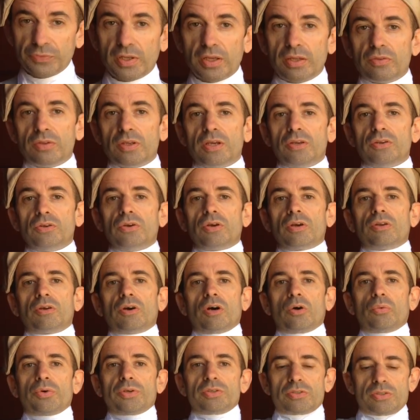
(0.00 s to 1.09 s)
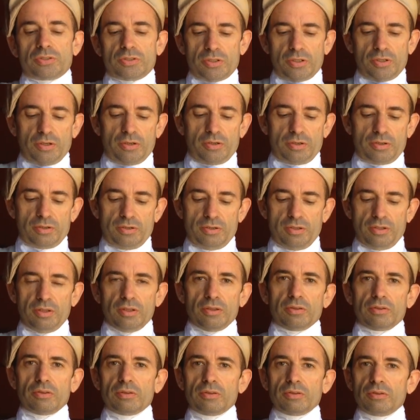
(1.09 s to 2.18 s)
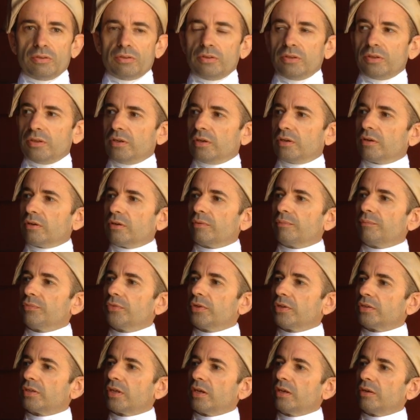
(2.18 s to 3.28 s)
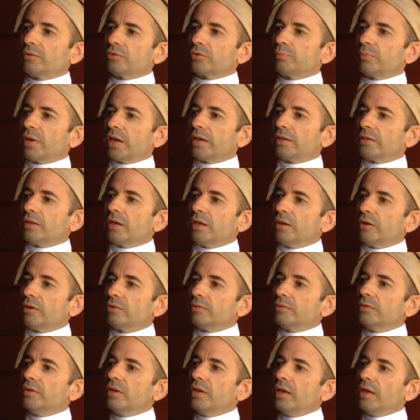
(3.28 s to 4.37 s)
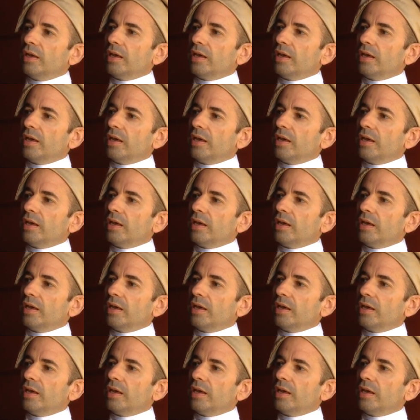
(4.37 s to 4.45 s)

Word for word: And then you can always tuck the uh, the tails back down,